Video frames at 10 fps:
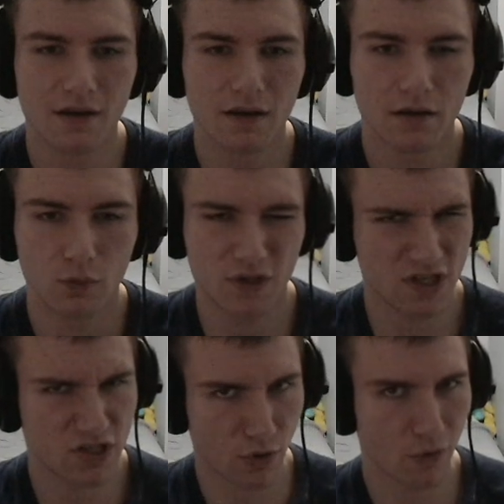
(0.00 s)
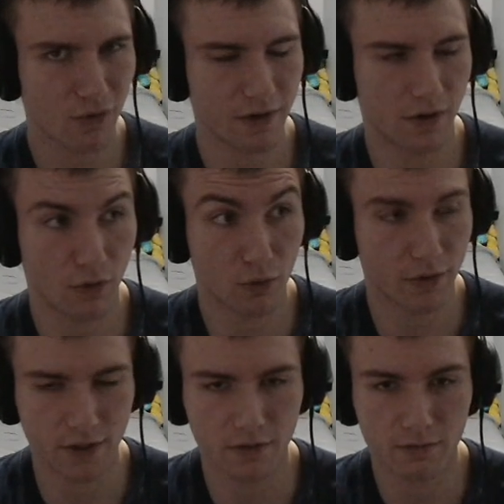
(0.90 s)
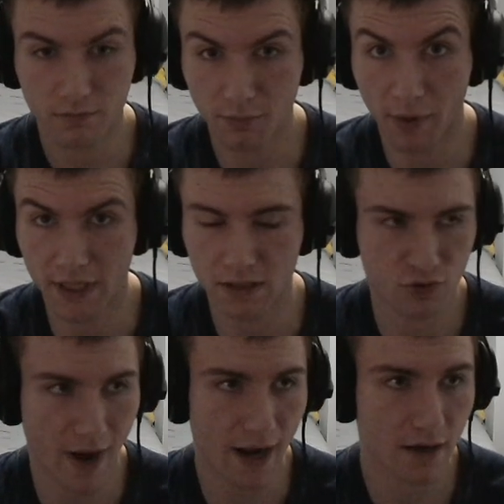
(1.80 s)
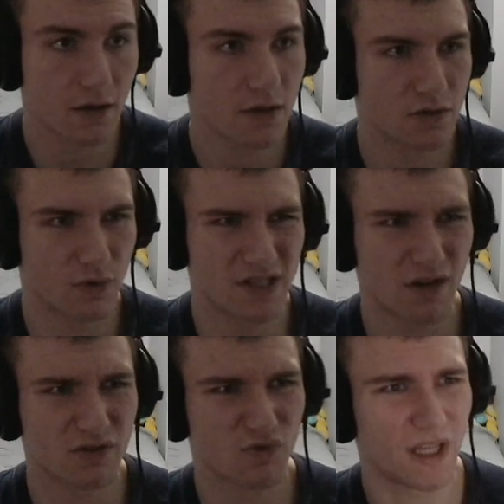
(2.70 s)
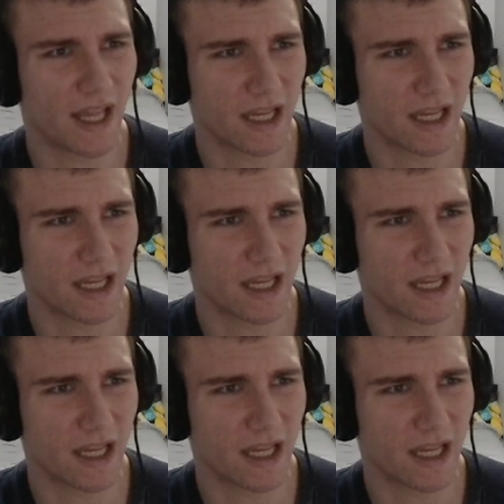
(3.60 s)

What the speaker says: which is an earlier Buddy track. So he sounds really like